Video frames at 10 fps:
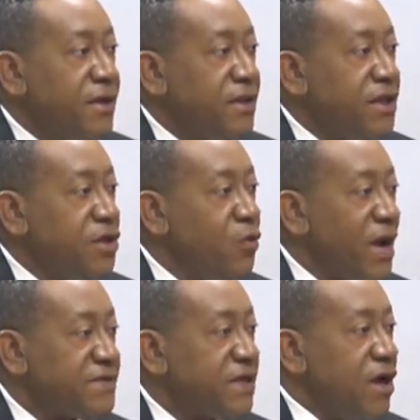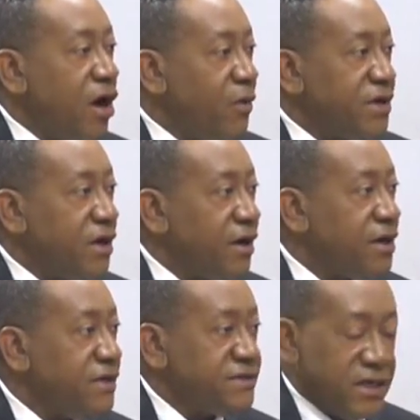the US, how it
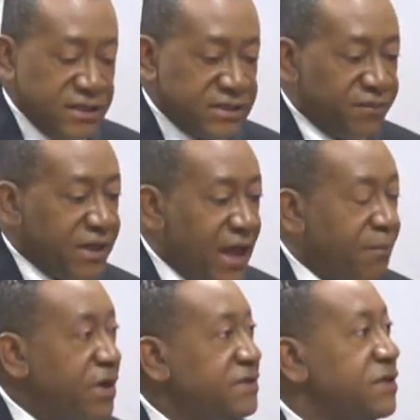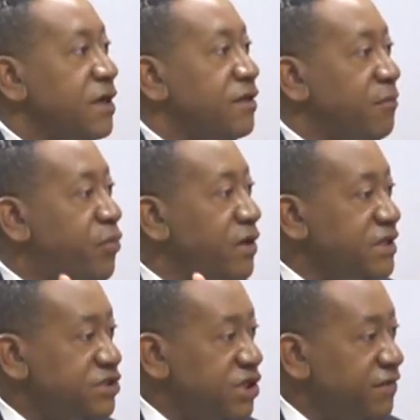occurs. Something happens, the
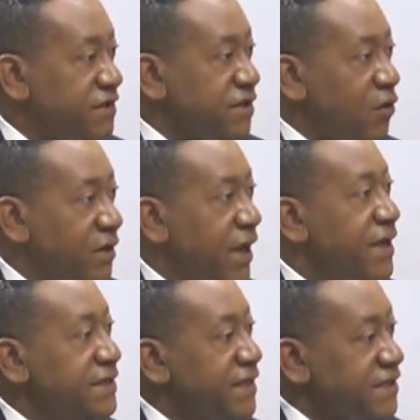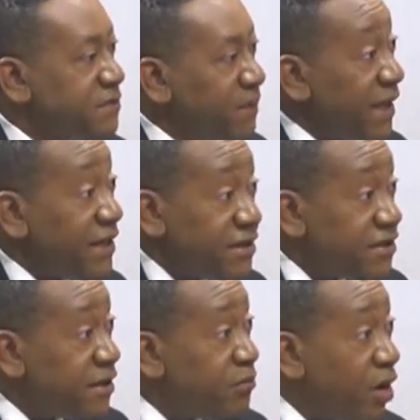police chief is out there, he's explaining
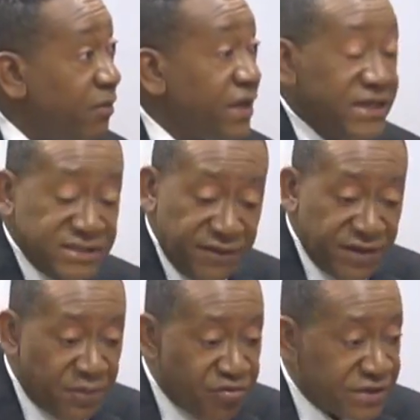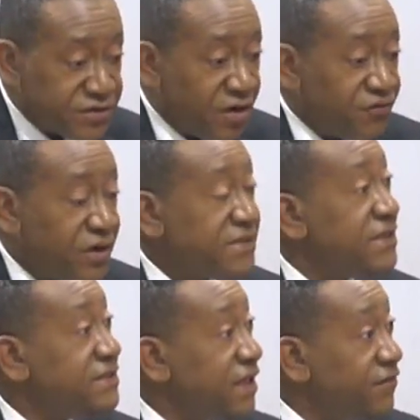to the public, he's giving a press conference,
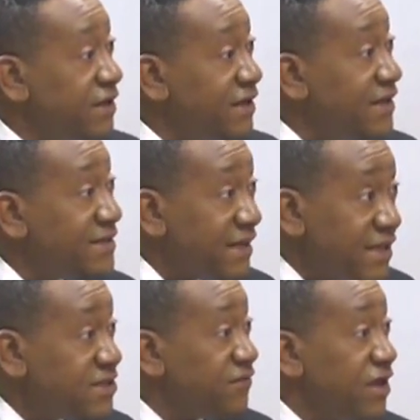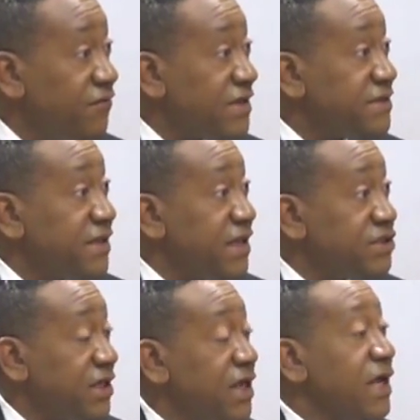he's giving the details of the
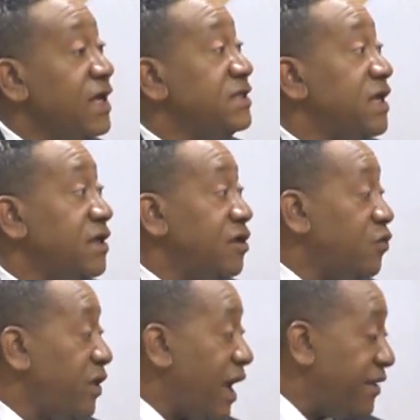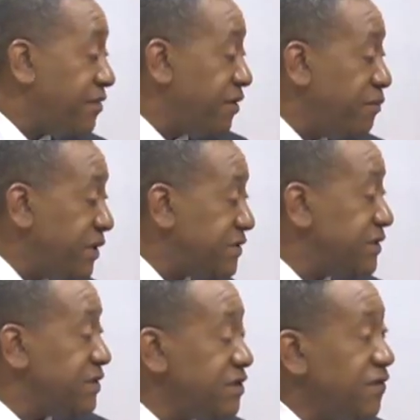investigation. He's saying, look, we had 3
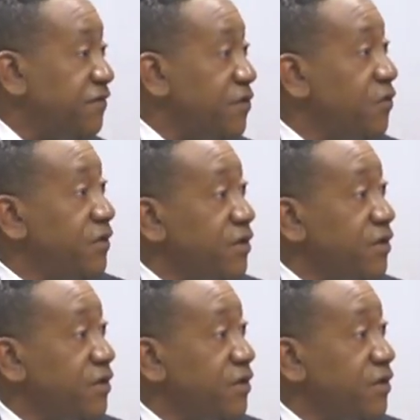persons interviewed,